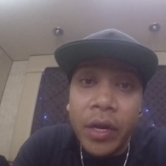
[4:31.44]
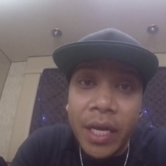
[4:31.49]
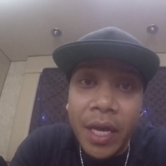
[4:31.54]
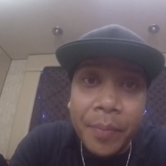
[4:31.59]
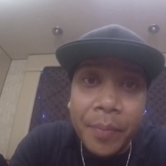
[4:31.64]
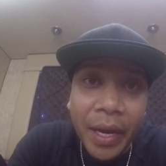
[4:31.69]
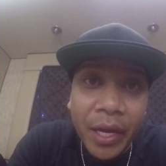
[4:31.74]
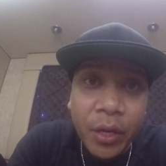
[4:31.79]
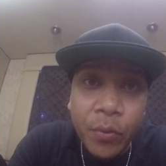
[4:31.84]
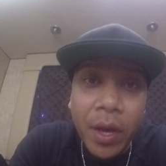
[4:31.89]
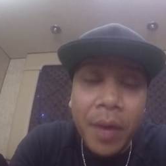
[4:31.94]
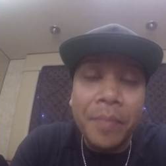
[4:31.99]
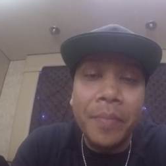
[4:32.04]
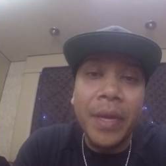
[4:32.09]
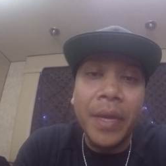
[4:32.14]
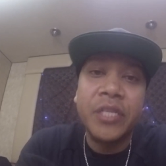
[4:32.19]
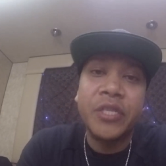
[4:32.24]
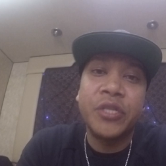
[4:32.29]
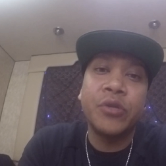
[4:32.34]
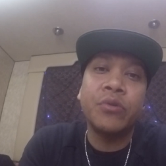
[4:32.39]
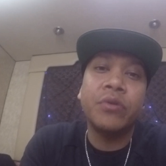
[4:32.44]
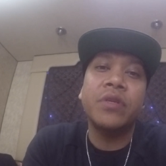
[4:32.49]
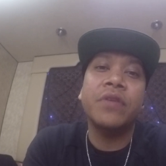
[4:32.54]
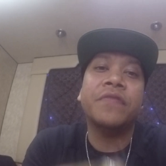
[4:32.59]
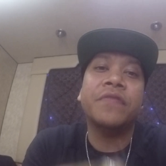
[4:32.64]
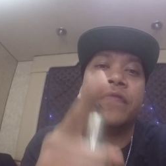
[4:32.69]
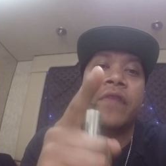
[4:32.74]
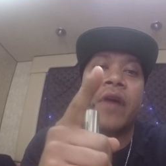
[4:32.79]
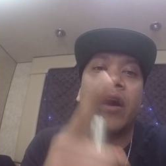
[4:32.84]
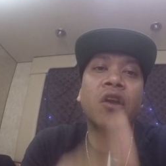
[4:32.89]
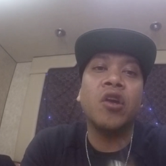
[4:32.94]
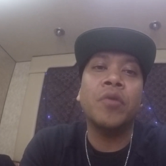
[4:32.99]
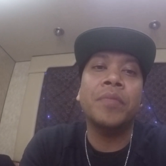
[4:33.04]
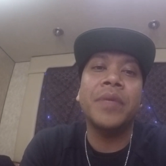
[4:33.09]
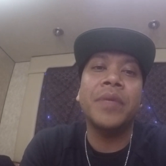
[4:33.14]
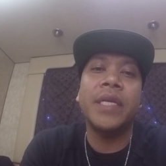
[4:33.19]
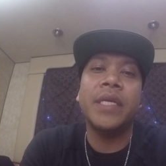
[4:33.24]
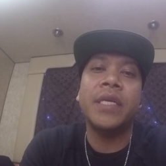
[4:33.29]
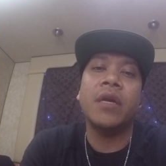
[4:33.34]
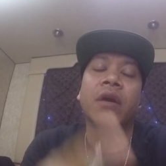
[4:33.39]
yeah, by the way, make sure you follow
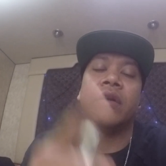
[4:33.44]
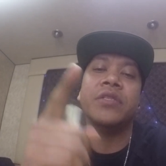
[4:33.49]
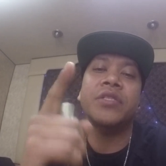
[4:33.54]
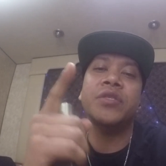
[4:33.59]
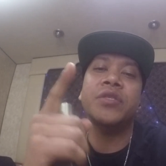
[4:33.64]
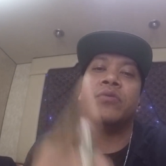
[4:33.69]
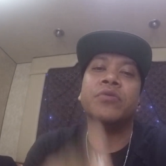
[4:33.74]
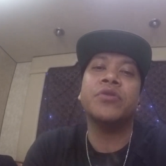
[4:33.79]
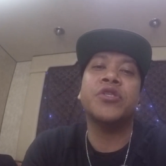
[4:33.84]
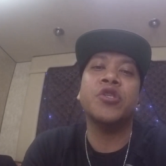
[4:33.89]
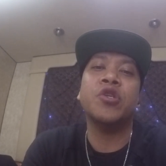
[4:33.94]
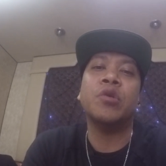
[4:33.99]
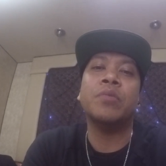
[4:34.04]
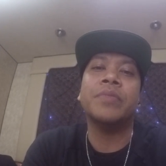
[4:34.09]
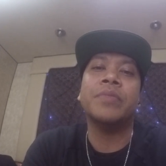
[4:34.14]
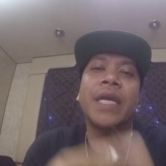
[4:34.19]
me on YouTube.